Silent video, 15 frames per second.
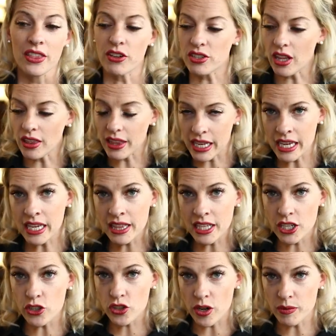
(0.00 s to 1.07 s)
There's a link in
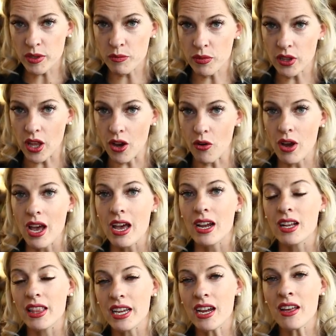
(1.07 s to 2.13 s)
the description below.
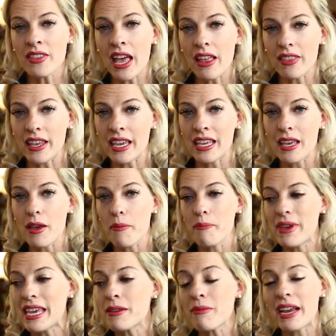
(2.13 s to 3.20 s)
Click on that link.
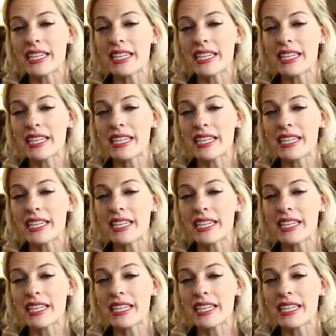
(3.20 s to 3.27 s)
Me and